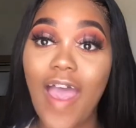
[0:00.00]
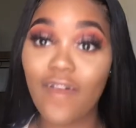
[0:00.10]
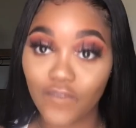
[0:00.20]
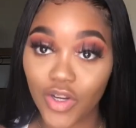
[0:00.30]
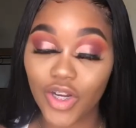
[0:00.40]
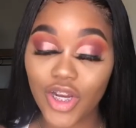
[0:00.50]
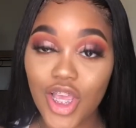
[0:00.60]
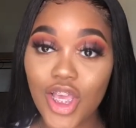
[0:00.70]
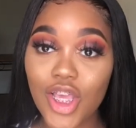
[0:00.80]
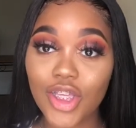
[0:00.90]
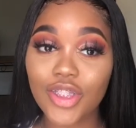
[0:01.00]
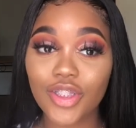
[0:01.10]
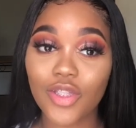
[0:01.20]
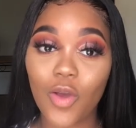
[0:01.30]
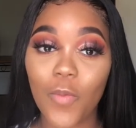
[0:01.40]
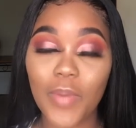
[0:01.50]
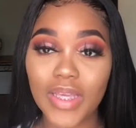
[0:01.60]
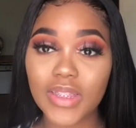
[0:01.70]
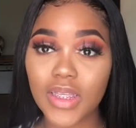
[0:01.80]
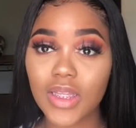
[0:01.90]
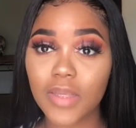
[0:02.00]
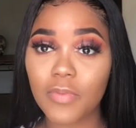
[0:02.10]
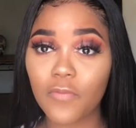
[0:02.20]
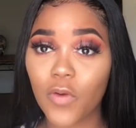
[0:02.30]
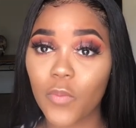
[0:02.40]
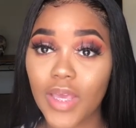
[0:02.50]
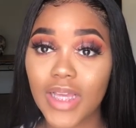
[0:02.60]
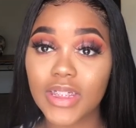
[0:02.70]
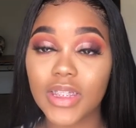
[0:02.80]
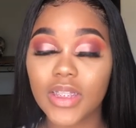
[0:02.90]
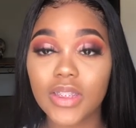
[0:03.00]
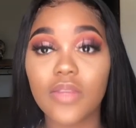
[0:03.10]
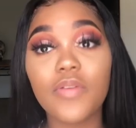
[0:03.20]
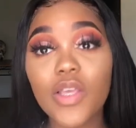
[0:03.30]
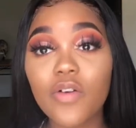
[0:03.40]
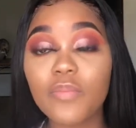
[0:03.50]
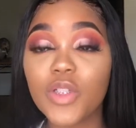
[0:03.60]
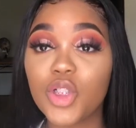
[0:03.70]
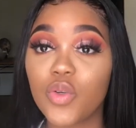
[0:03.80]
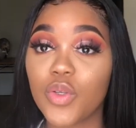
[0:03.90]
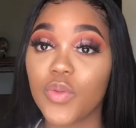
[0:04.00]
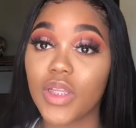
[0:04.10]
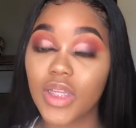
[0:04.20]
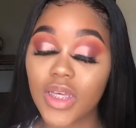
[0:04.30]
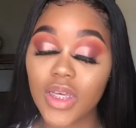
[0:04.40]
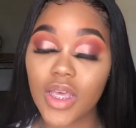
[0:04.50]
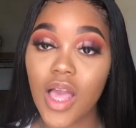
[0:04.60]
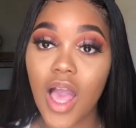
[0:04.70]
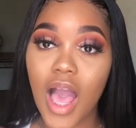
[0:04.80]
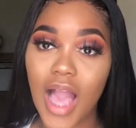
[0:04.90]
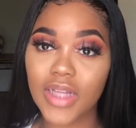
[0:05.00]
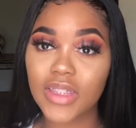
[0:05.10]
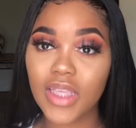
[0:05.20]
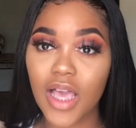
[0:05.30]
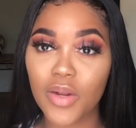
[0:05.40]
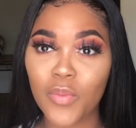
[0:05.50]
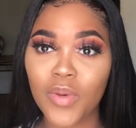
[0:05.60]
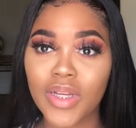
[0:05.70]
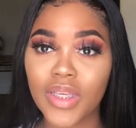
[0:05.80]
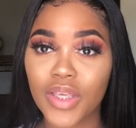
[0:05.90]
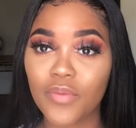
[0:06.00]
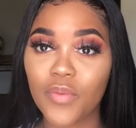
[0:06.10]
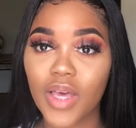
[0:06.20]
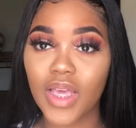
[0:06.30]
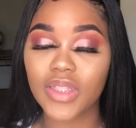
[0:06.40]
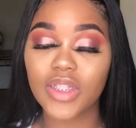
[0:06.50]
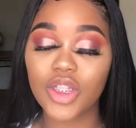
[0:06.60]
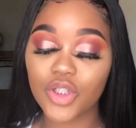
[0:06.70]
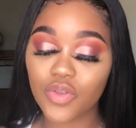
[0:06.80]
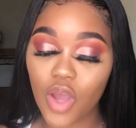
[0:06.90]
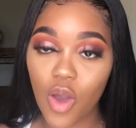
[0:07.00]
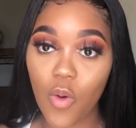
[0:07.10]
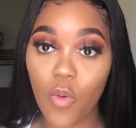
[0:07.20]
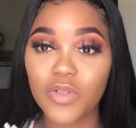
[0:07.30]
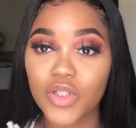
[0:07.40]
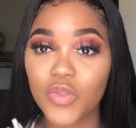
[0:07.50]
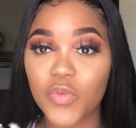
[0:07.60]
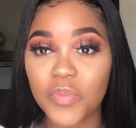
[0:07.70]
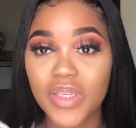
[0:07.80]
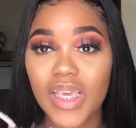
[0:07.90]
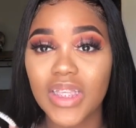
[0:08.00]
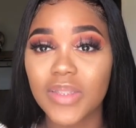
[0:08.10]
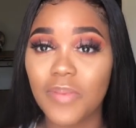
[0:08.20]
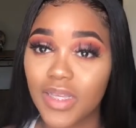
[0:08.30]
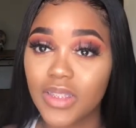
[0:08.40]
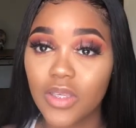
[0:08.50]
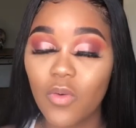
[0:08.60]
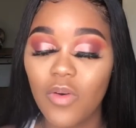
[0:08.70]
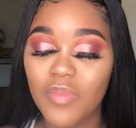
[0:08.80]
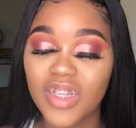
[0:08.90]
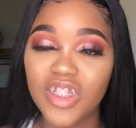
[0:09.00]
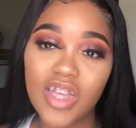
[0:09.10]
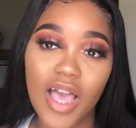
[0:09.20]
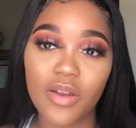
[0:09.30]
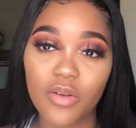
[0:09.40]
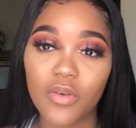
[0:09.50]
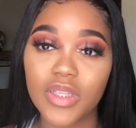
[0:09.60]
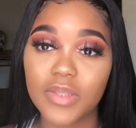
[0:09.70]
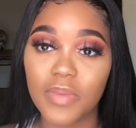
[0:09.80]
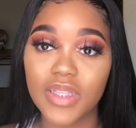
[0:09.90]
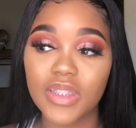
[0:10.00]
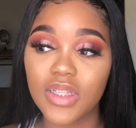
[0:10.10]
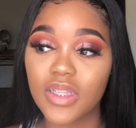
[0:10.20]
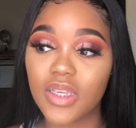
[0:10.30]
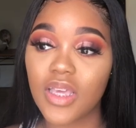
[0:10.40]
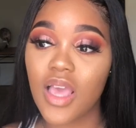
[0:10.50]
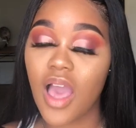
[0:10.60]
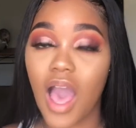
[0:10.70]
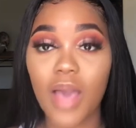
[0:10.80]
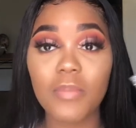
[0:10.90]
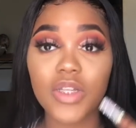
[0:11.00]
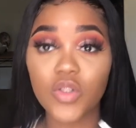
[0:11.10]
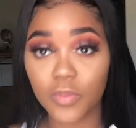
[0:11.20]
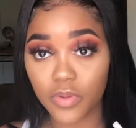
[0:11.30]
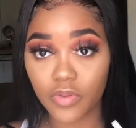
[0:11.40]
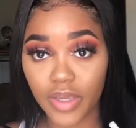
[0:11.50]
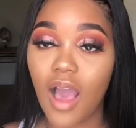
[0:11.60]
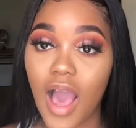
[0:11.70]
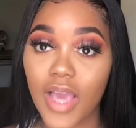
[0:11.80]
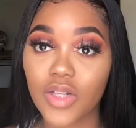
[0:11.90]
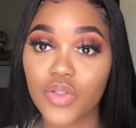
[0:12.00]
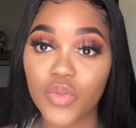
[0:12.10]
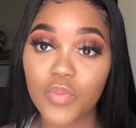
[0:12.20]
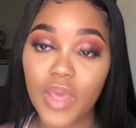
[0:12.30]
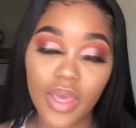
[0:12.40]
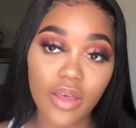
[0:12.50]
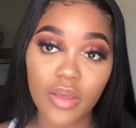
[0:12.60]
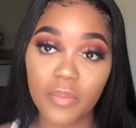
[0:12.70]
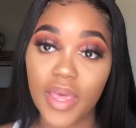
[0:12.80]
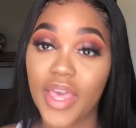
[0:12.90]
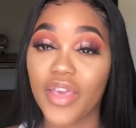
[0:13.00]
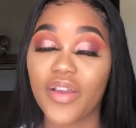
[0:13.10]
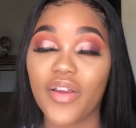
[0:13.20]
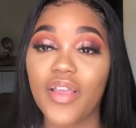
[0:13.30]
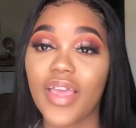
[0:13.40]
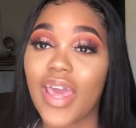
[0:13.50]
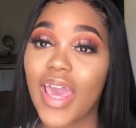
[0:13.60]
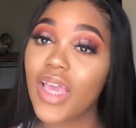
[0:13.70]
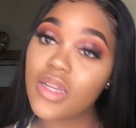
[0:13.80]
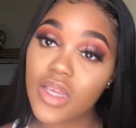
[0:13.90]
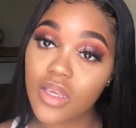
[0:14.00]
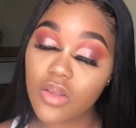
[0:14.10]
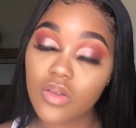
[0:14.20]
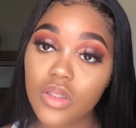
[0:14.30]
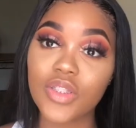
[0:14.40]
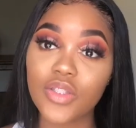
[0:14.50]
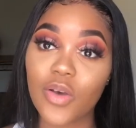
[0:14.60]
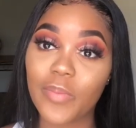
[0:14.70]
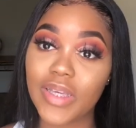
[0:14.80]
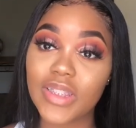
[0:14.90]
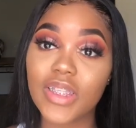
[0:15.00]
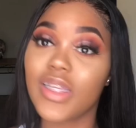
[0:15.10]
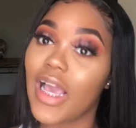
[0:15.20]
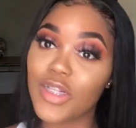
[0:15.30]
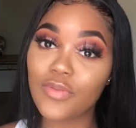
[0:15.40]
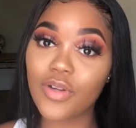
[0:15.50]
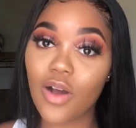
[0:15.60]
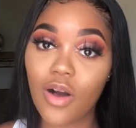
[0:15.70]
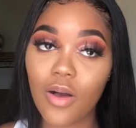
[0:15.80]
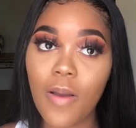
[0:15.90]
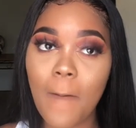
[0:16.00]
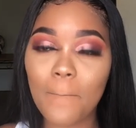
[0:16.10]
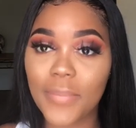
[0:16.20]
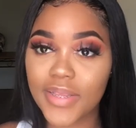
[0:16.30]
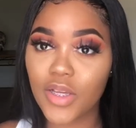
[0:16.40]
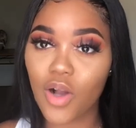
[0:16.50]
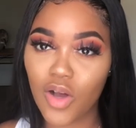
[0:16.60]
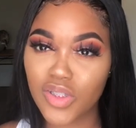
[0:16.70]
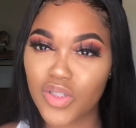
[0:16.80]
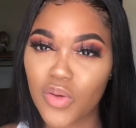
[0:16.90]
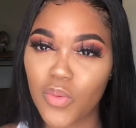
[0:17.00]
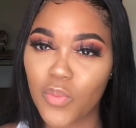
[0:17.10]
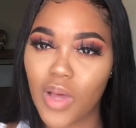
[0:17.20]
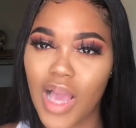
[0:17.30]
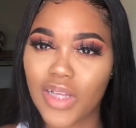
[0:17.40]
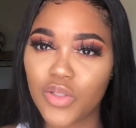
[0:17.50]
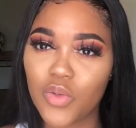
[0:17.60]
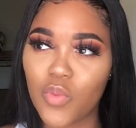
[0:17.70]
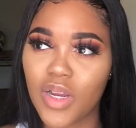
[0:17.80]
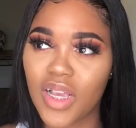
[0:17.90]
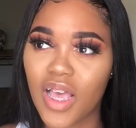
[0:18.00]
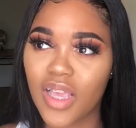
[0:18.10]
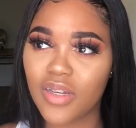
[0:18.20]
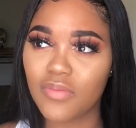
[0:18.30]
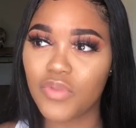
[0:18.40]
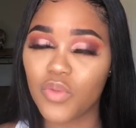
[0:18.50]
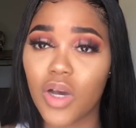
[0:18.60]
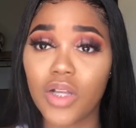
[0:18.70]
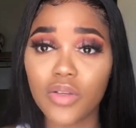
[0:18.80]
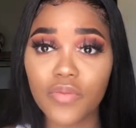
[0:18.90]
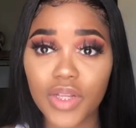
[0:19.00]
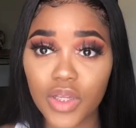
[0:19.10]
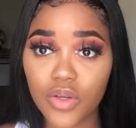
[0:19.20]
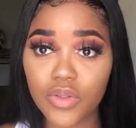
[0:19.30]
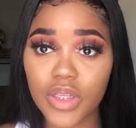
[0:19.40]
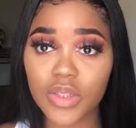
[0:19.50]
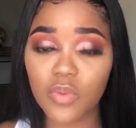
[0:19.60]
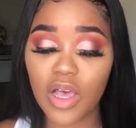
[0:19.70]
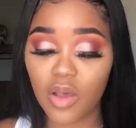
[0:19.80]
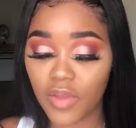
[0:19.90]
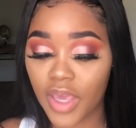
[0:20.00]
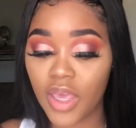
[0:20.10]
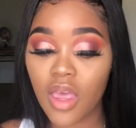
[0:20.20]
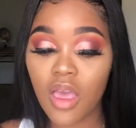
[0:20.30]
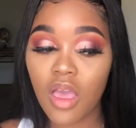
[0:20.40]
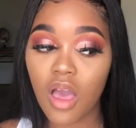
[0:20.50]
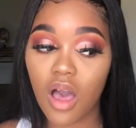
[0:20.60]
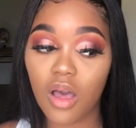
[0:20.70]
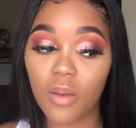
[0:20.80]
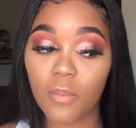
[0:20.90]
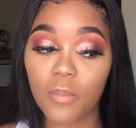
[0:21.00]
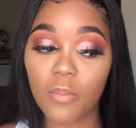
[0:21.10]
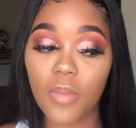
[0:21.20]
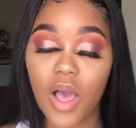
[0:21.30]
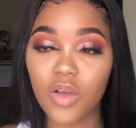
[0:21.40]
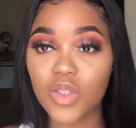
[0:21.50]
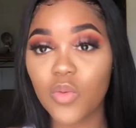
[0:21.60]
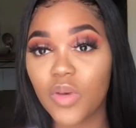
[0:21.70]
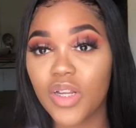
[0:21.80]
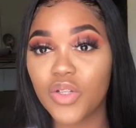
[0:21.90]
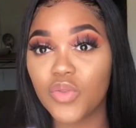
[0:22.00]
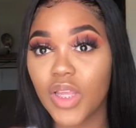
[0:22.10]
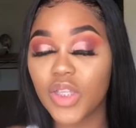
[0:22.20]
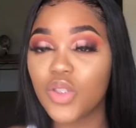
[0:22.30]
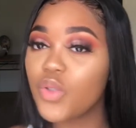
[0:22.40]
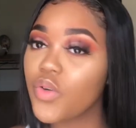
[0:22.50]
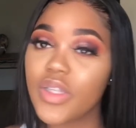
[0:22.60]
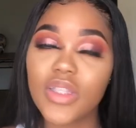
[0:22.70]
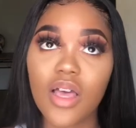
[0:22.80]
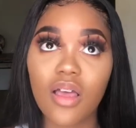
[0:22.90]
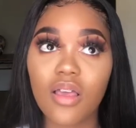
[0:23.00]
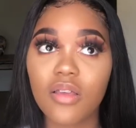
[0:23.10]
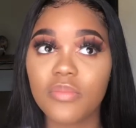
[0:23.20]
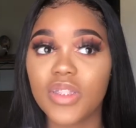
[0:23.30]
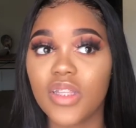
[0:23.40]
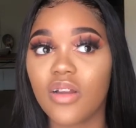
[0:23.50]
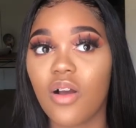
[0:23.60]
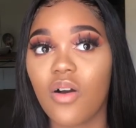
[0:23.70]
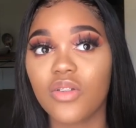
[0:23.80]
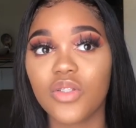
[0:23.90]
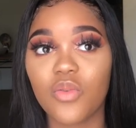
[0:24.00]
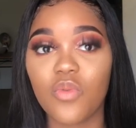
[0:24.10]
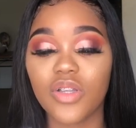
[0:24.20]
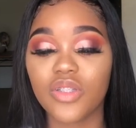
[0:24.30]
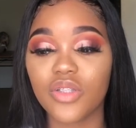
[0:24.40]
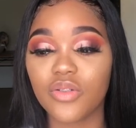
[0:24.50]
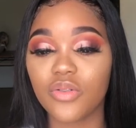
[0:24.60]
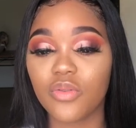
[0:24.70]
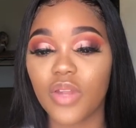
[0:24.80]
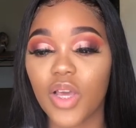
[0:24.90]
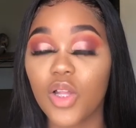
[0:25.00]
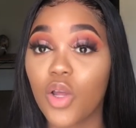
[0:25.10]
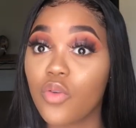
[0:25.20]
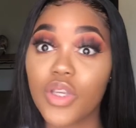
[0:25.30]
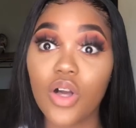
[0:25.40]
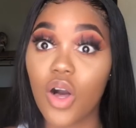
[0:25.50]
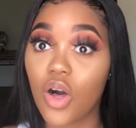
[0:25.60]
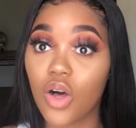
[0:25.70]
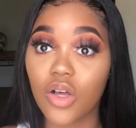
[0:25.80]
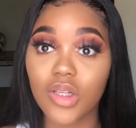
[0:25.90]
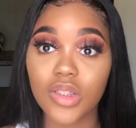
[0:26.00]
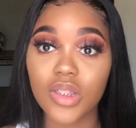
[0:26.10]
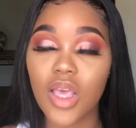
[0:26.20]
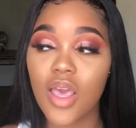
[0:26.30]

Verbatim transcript: ever. So basically, before we actually get into the video of me showing you the look, I just kind of want to give you guys an intro. What you will be expecting on my channel is basically I'm a triple threat. I do makeup, hair, and nails. So basically I do it all, but there also I do want to kind of do other videos as well. Like um I also want to do like story times, and then I also want to do like clothing hauls